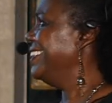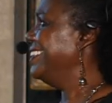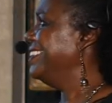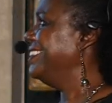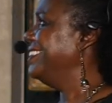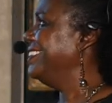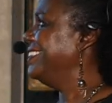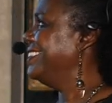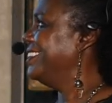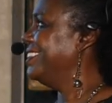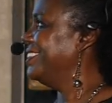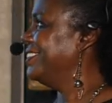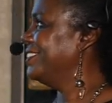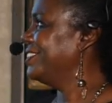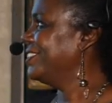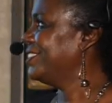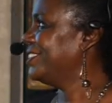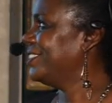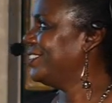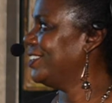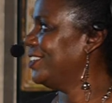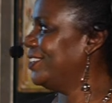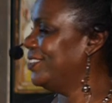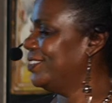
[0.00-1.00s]
I, you know,
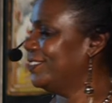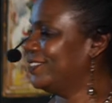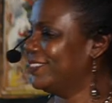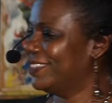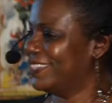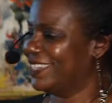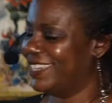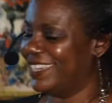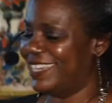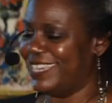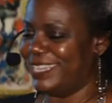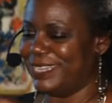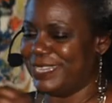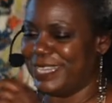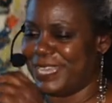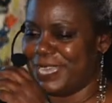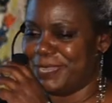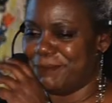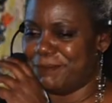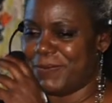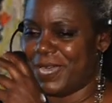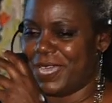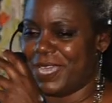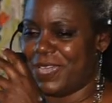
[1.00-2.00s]
so and,
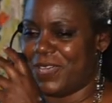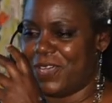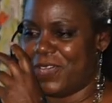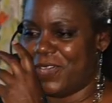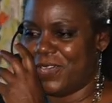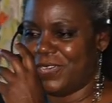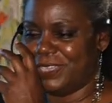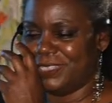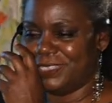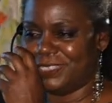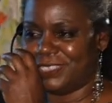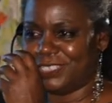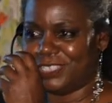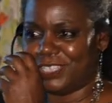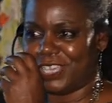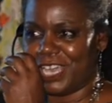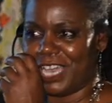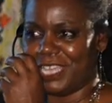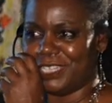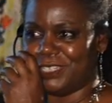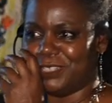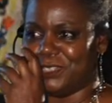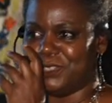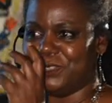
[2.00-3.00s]
and my aunt,
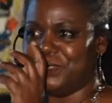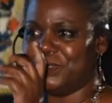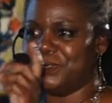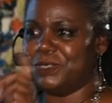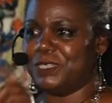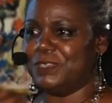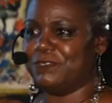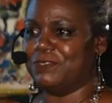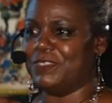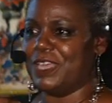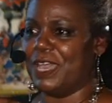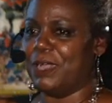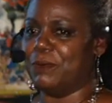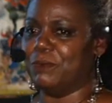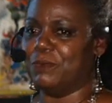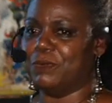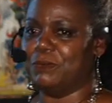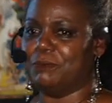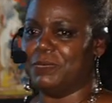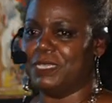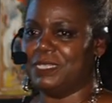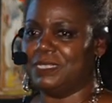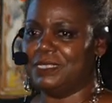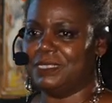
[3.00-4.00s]
I knew if that
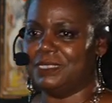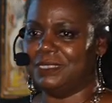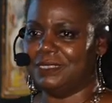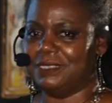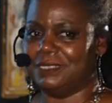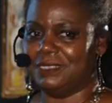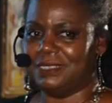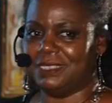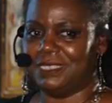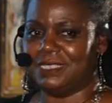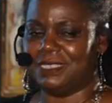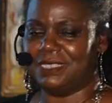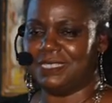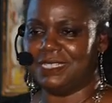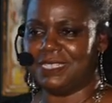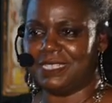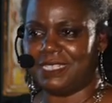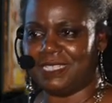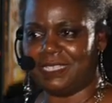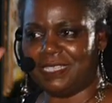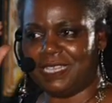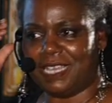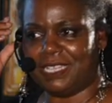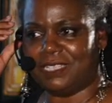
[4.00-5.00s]
woman didn't
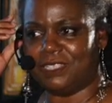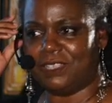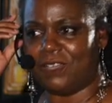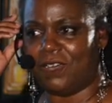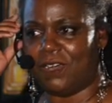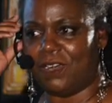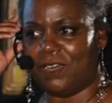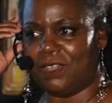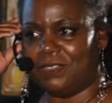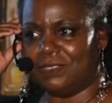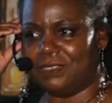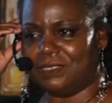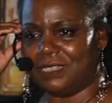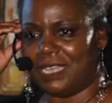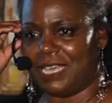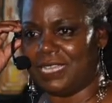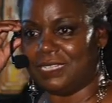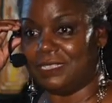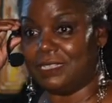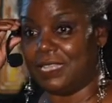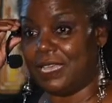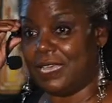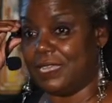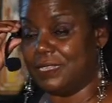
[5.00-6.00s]
see that doll
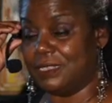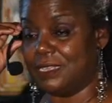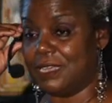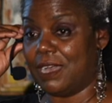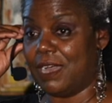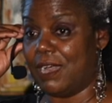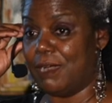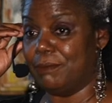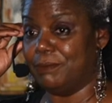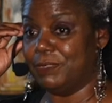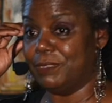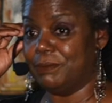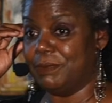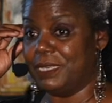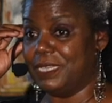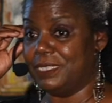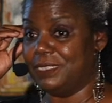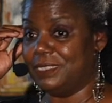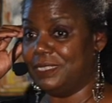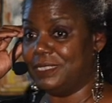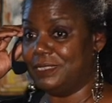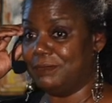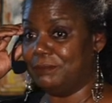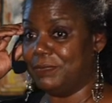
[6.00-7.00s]
and, and
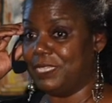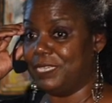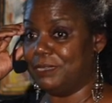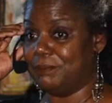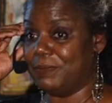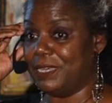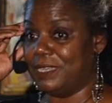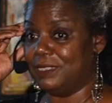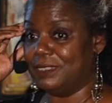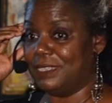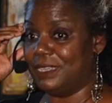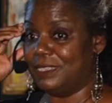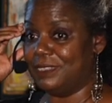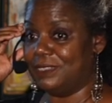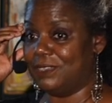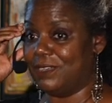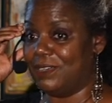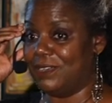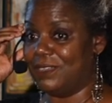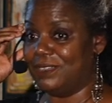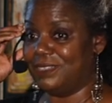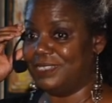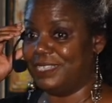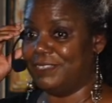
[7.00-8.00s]
complimented me about that
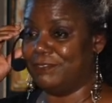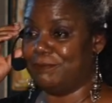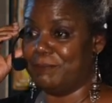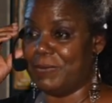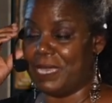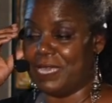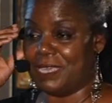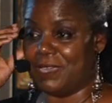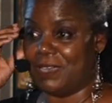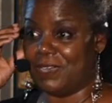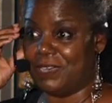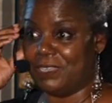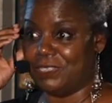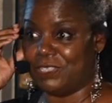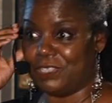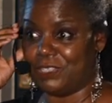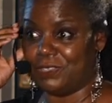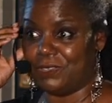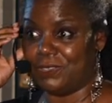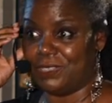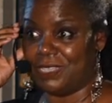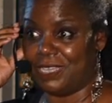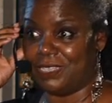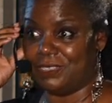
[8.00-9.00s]
doll, if my aunt
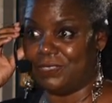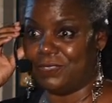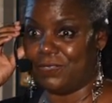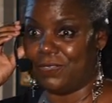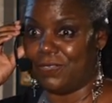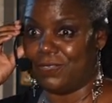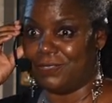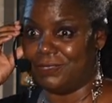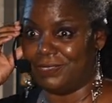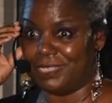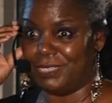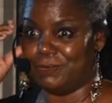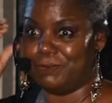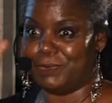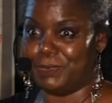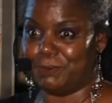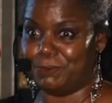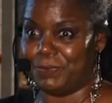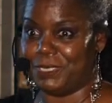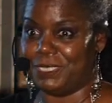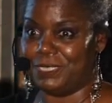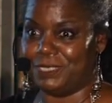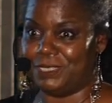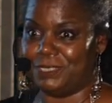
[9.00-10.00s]
saw that doll, it would
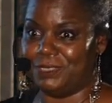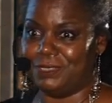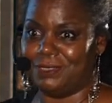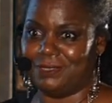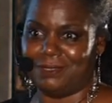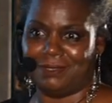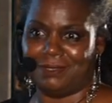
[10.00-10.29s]
be in the,